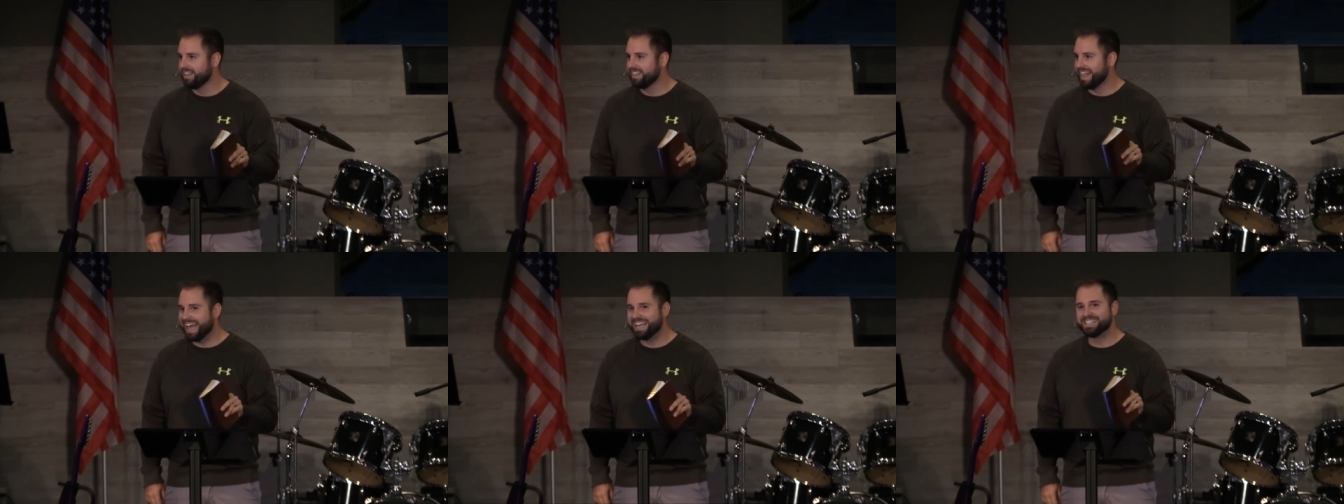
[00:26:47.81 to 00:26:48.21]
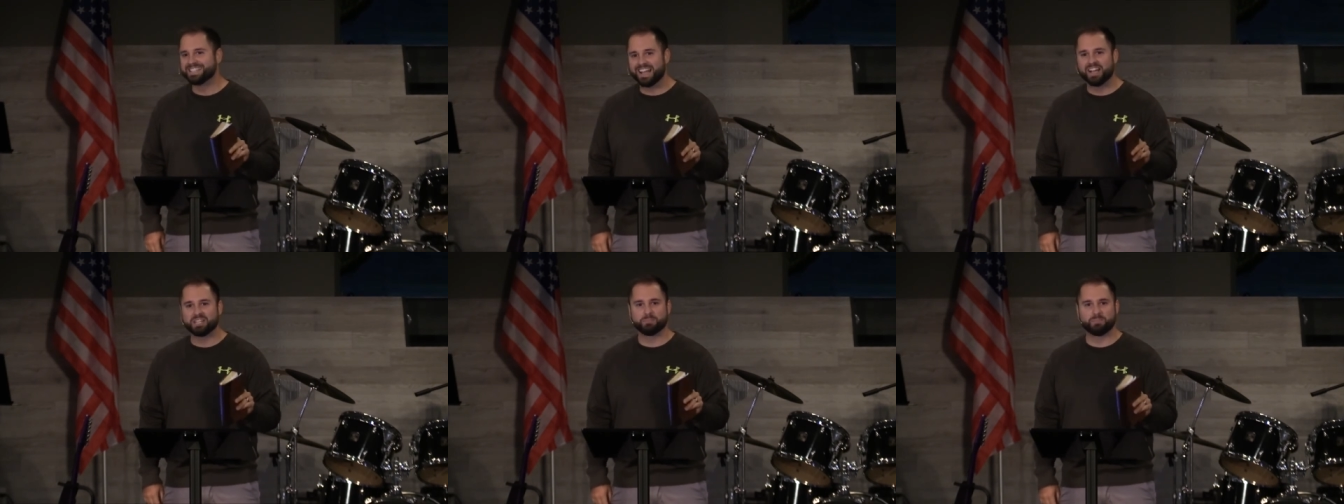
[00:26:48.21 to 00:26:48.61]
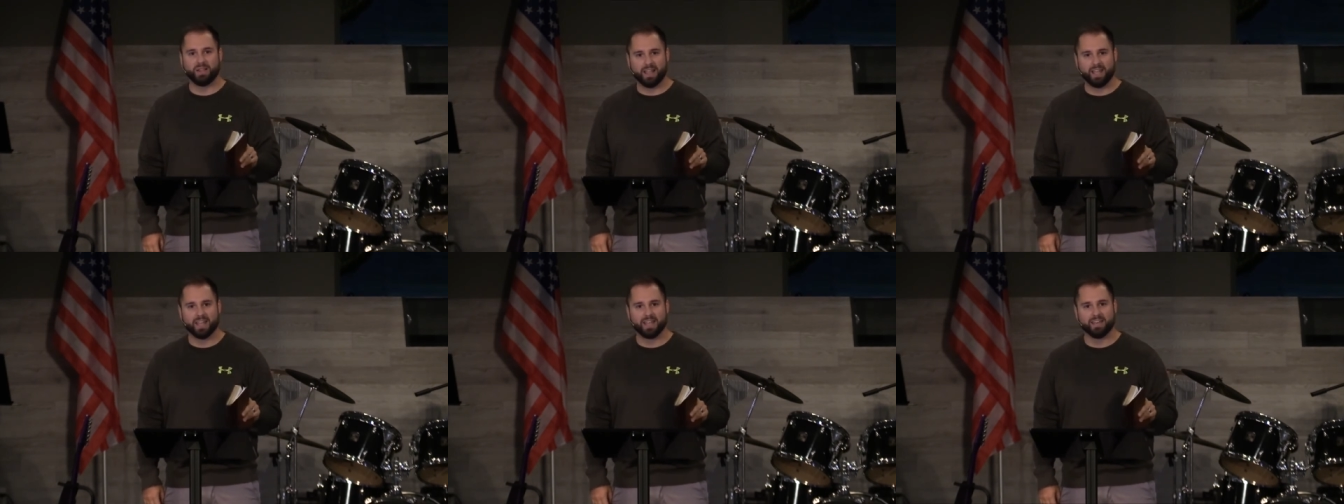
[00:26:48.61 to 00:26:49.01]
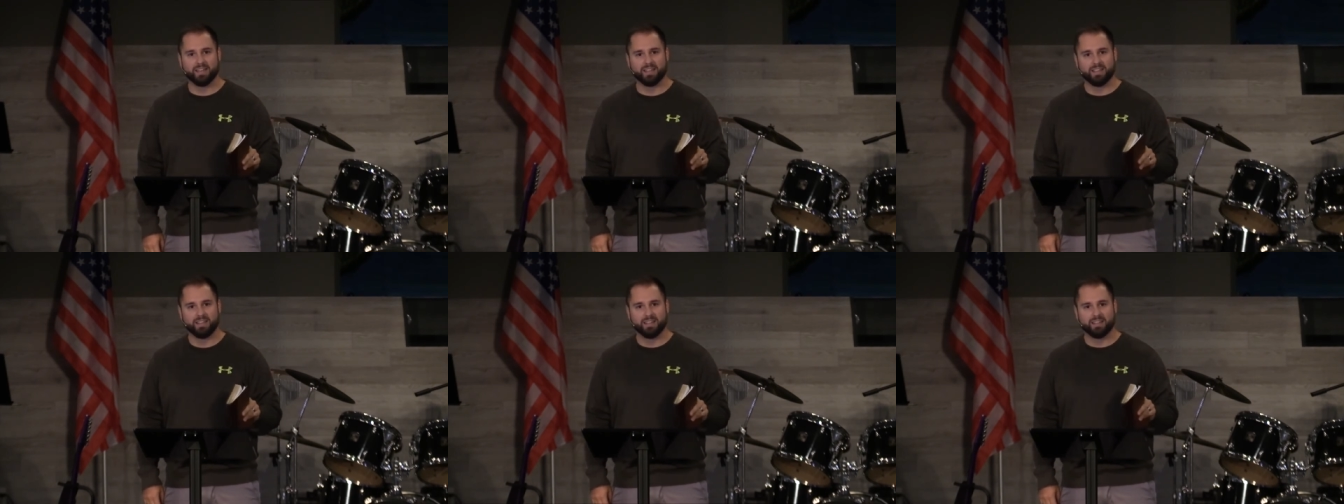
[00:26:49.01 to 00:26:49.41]
That is God's plan,
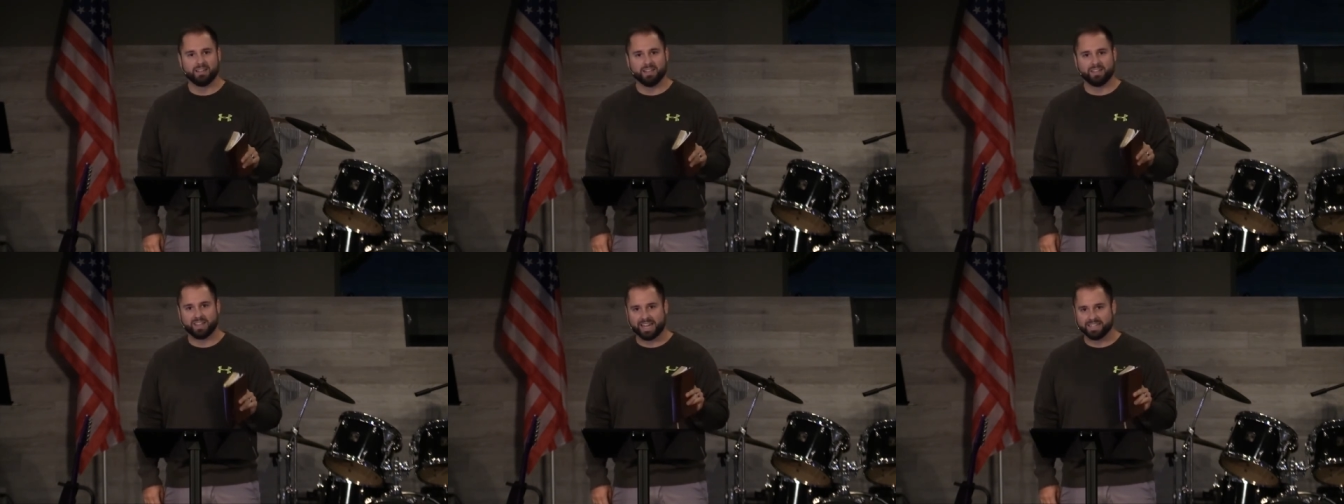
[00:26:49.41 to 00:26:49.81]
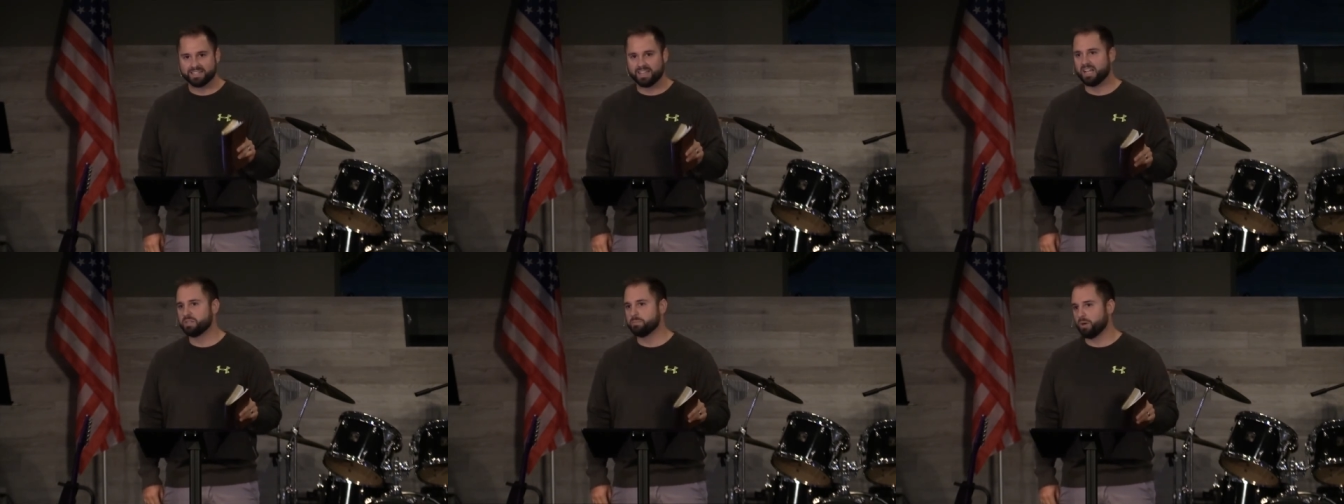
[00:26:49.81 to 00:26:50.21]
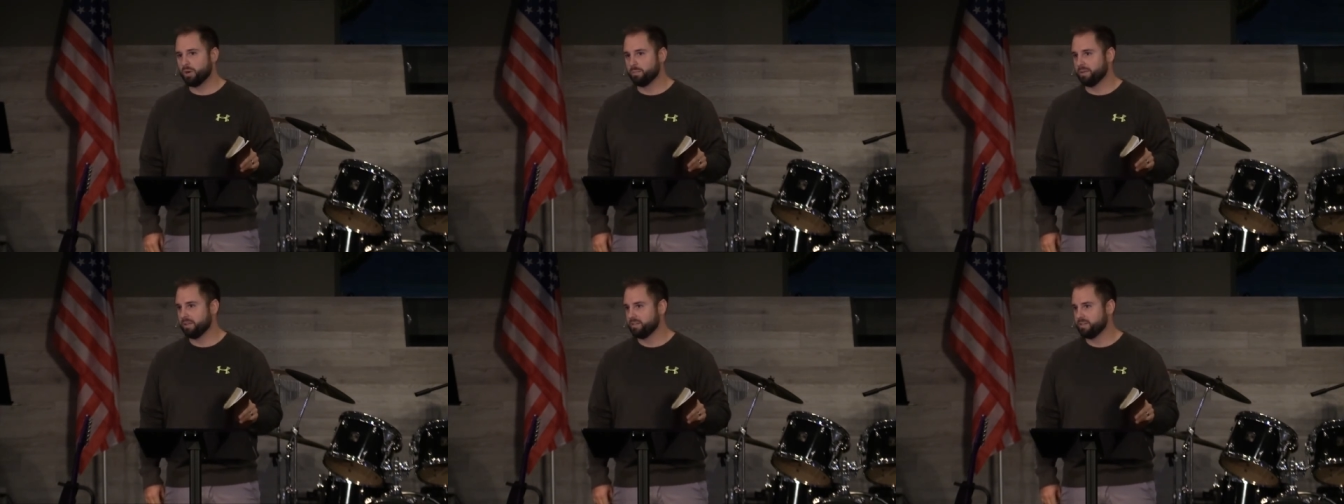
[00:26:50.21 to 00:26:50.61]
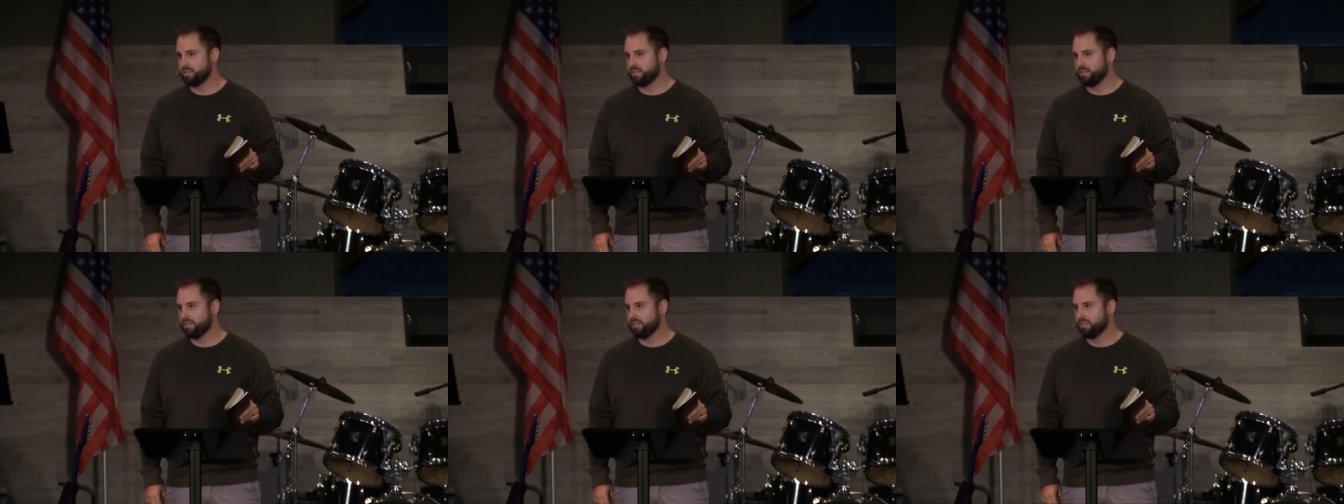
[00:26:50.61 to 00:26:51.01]
and that is God's
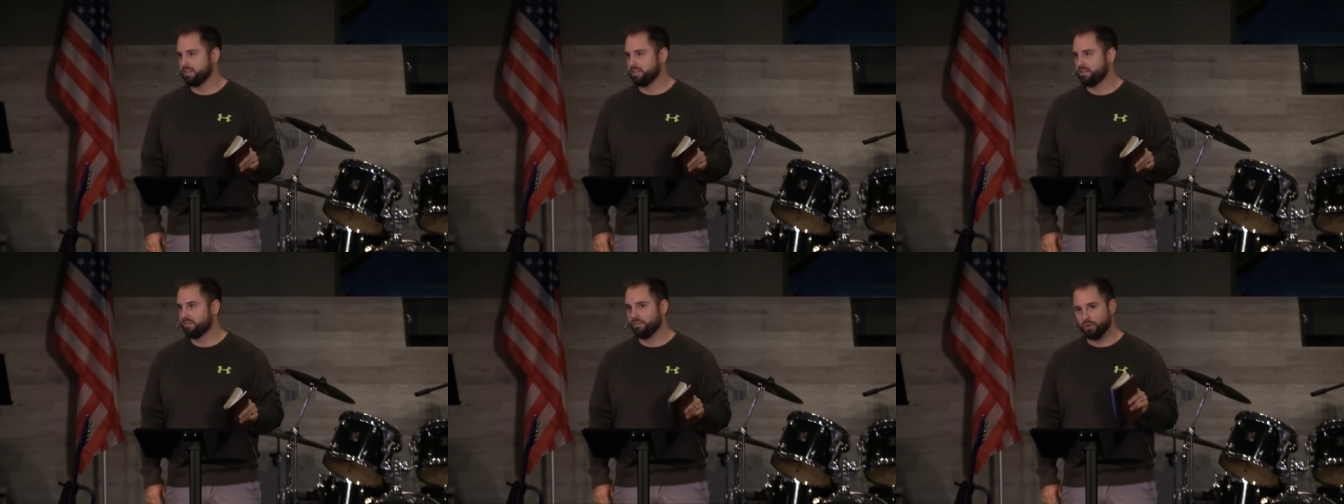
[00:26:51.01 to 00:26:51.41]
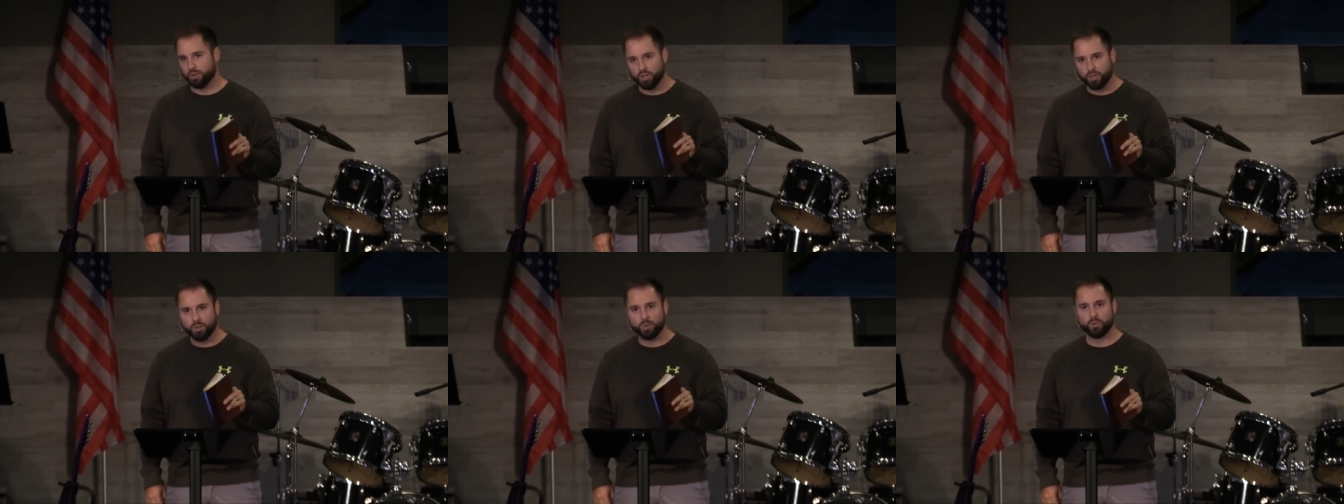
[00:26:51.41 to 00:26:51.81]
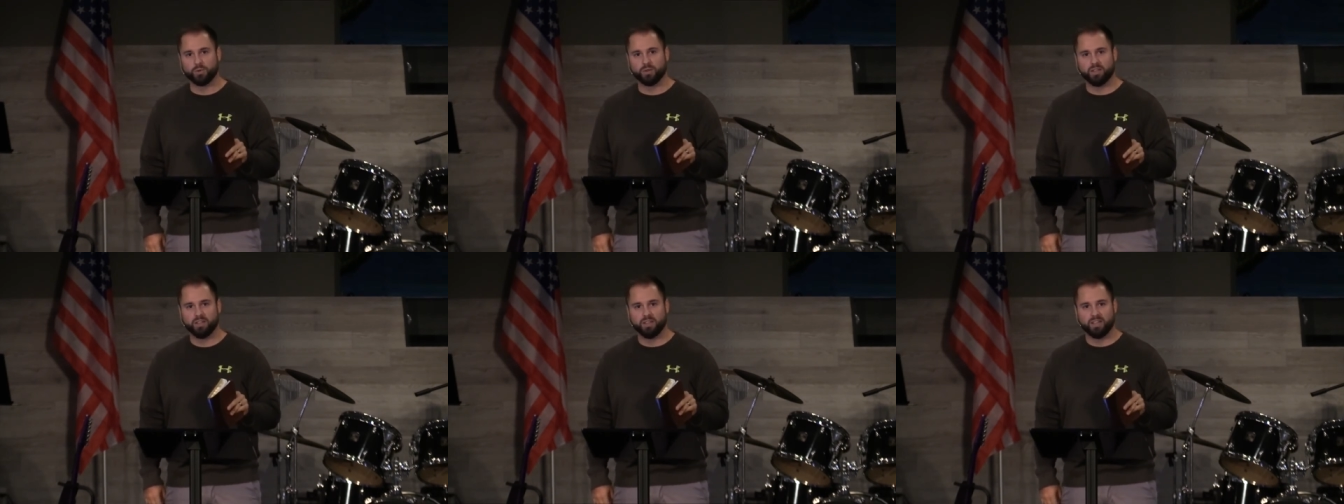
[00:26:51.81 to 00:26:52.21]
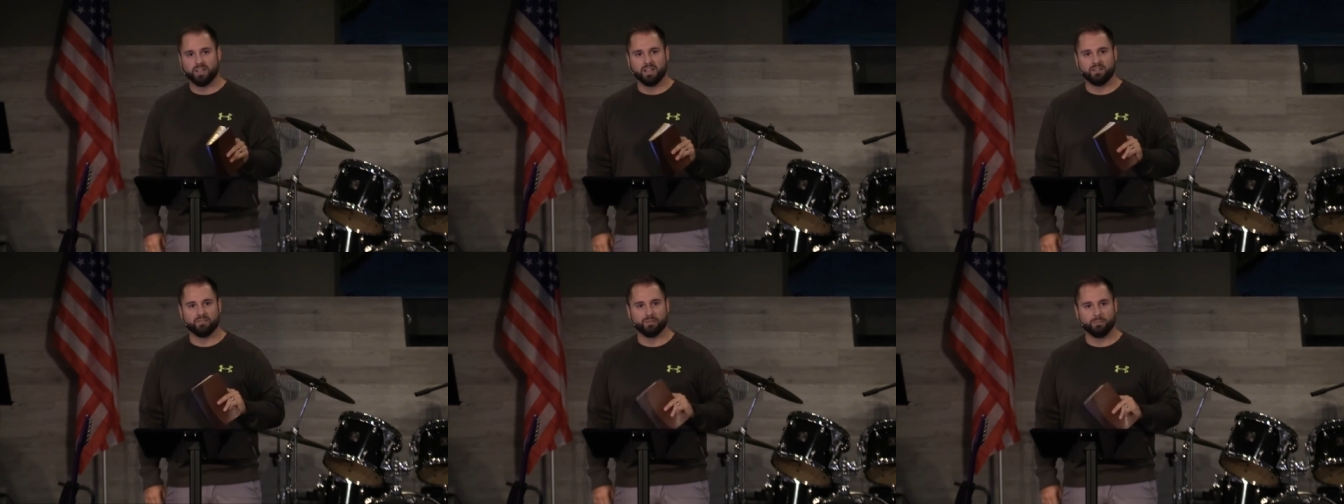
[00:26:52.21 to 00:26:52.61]
purpose for you
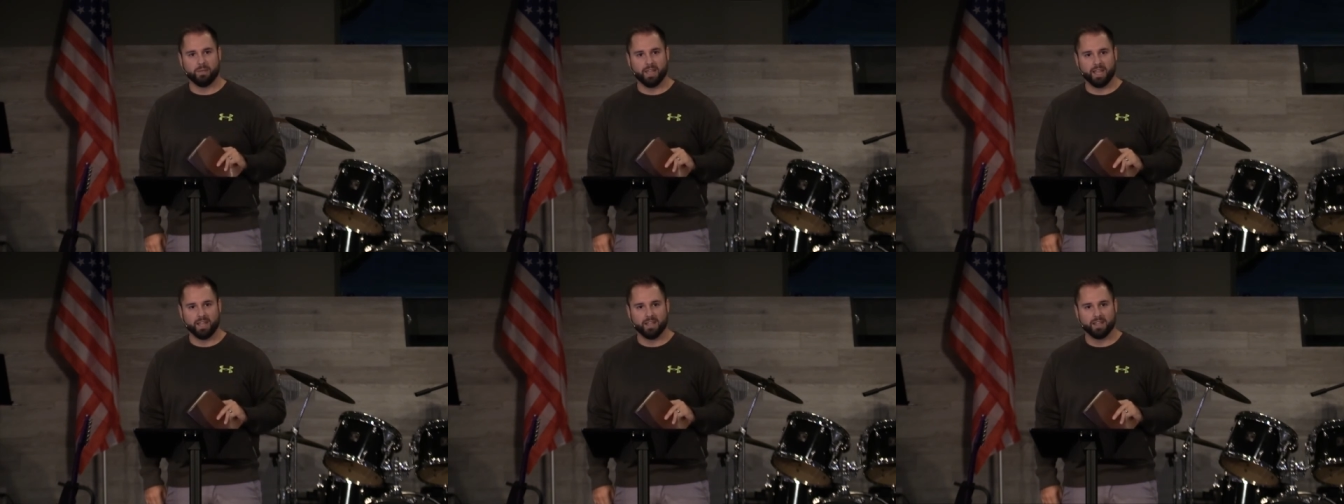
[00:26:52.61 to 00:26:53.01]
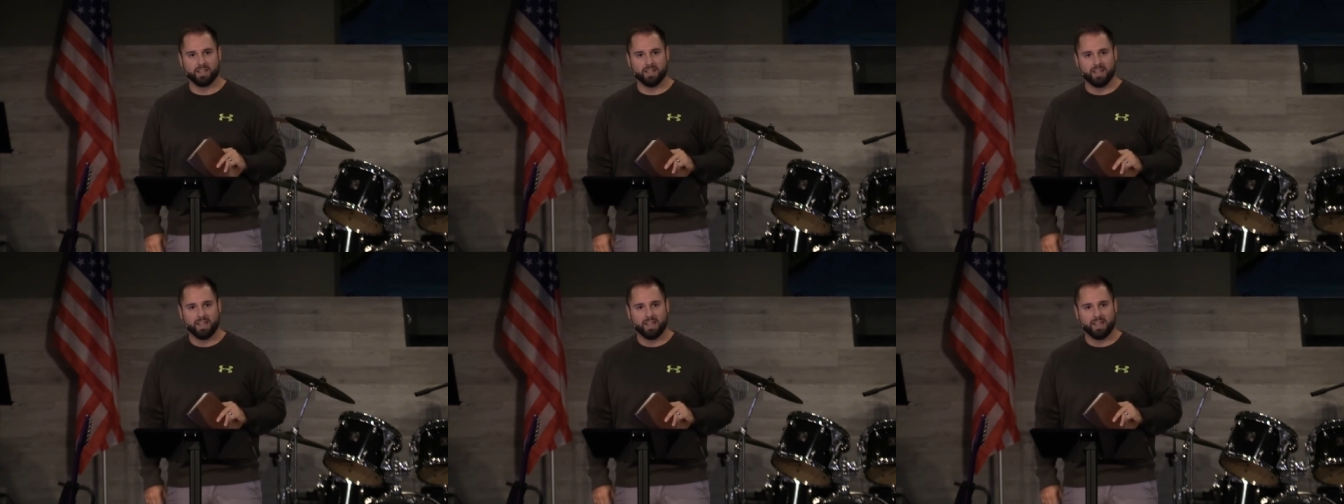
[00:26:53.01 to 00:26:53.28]
and for me.